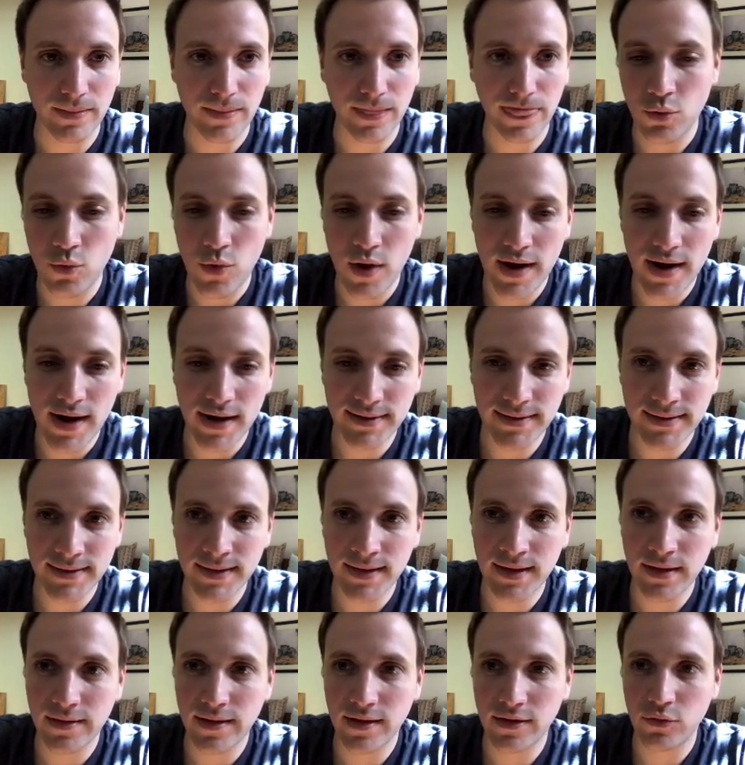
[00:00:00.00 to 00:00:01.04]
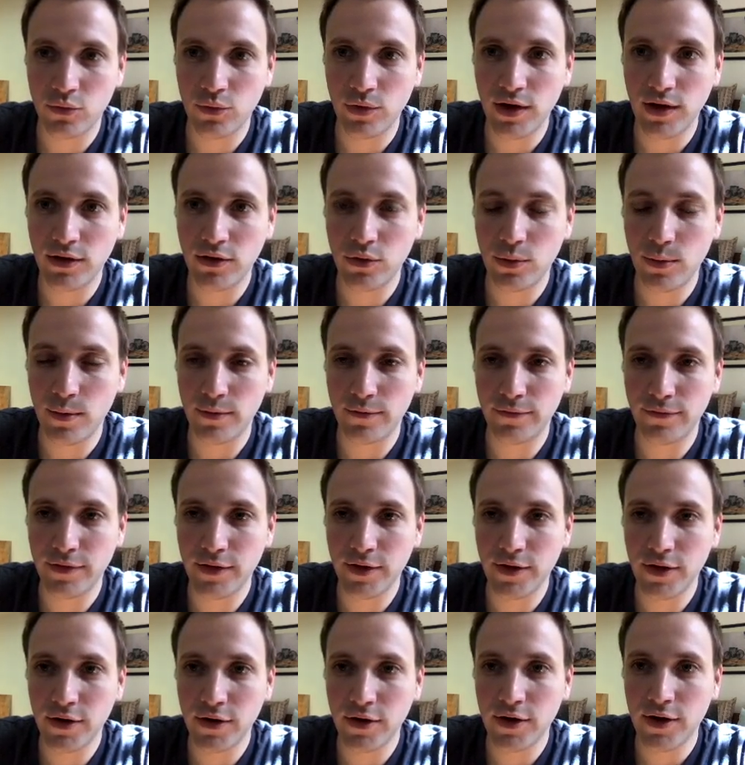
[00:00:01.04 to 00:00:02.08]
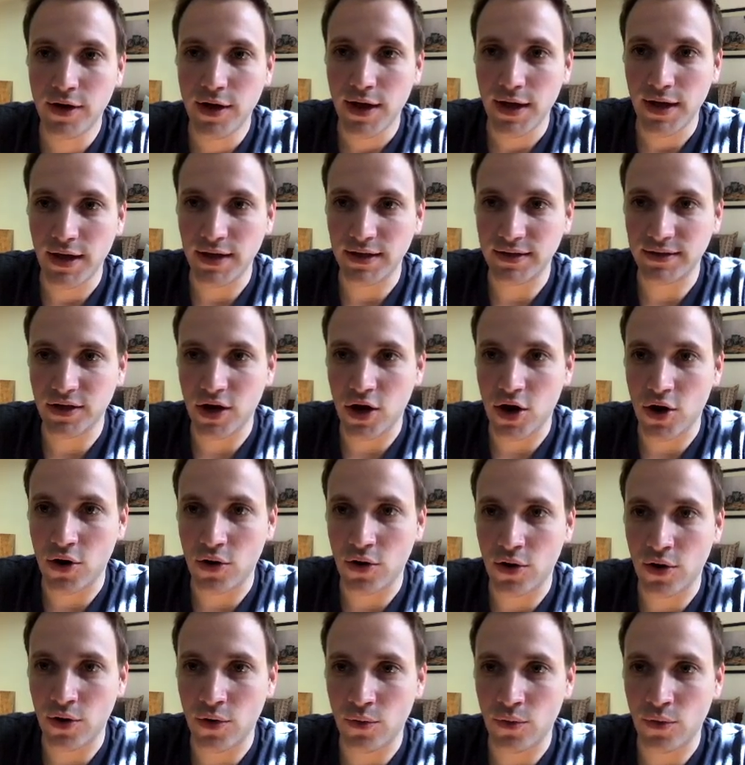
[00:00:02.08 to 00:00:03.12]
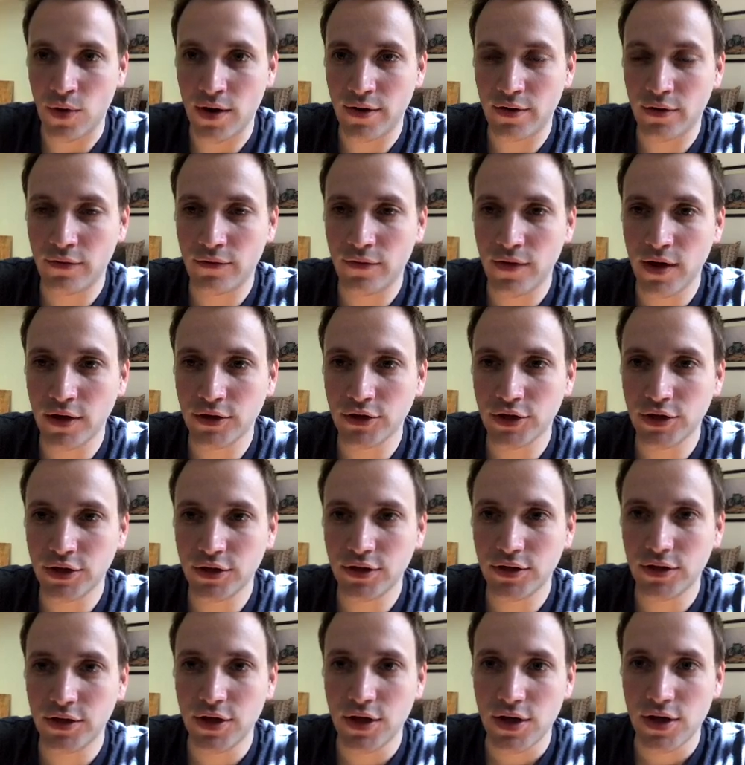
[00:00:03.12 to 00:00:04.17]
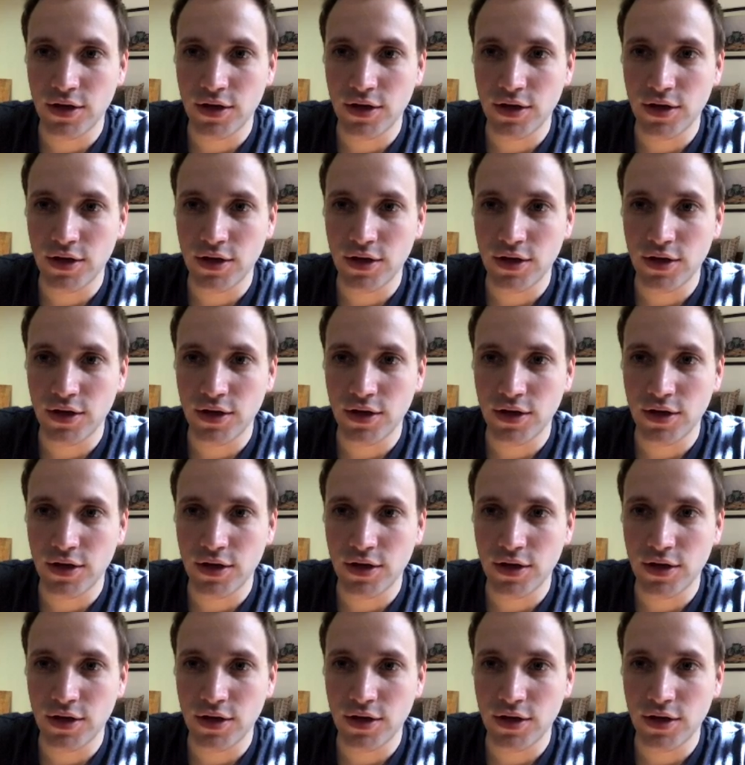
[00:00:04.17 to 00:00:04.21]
And one last thing that we need to configure is our runner function.